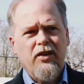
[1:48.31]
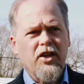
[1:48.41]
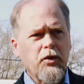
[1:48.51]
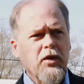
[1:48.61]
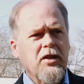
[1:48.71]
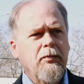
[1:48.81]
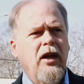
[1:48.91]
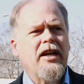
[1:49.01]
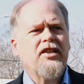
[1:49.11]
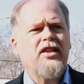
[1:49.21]
This was a
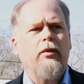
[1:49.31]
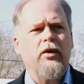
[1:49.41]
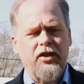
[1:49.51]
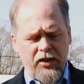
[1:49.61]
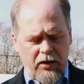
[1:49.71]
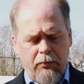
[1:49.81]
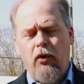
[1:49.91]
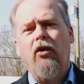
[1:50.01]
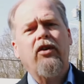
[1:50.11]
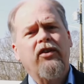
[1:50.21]
place that was as
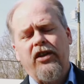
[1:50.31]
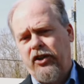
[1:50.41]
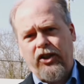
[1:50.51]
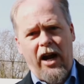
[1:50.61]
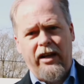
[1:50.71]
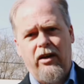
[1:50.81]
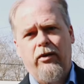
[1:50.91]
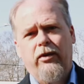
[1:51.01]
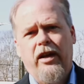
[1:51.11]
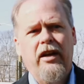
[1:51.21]
important as
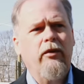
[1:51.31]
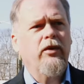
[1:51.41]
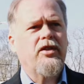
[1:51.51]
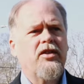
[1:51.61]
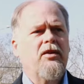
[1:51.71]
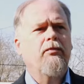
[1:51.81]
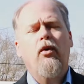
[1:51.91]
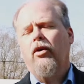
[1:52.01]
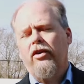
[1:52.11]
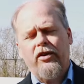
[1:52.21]
Shiloh, and it was as
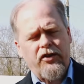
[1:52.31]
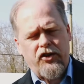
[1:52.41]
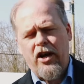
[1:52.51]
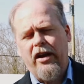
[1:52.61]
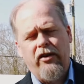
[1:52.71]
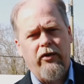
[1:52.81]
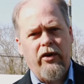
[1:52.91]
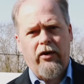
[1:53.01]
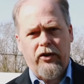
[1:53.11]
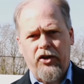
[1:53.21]
important as
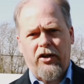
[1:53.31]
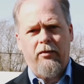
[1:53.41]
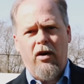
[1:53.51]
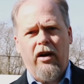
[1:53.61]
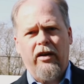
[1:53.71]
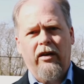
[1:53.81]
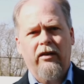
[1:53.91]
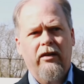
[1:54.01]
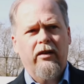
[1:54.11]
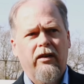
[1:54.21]
Chattanooga or Chickamauga.
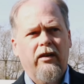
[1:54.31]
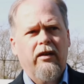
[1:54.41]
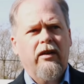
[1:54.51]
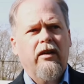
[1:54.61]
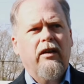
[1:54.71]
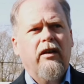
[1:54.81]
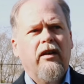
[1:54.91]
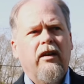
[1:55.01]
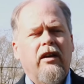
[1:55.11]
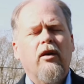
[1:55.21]

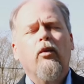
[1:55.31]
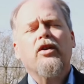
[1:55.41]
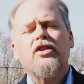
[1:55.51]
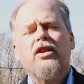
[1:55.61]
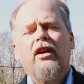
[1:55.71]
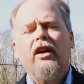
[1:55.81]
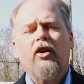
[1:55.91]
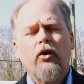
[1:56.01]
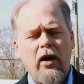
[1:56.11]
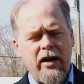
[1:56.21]
It was
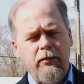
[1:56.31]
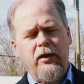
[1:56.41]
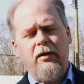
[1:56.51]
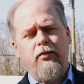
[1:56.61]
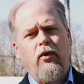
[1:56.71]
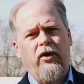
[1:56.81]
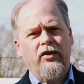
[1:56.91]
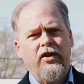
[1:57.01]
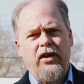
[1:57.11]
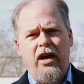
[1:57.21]
incredibly
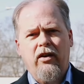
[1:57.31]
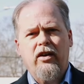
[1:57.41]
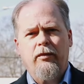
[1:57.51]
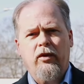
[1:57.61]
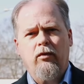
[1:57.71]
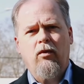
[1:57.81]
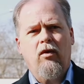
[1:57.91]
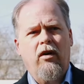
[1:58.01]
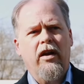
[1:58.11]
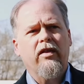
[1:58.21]
important to the outcome of the
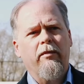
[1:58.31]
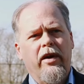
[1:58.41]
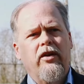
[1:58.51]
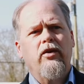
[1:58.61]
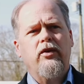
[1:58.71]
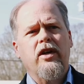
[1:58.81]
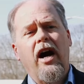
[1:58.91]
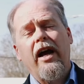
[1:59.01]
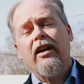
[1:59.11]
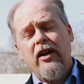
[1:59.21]
war, and the men who
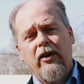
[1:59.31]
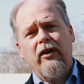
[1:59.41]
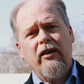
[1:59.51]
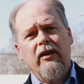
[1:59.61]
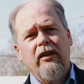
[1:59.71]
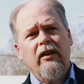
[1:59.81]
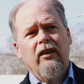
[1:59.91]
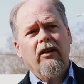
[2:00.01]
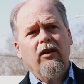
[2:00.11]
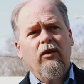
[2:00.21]
died here,
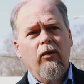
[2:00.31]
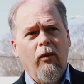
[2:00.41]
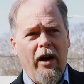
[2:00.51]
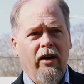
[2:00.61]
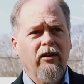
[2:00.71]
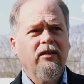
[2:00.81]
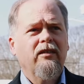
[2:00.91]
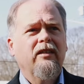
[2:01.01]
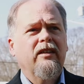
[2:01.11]
well,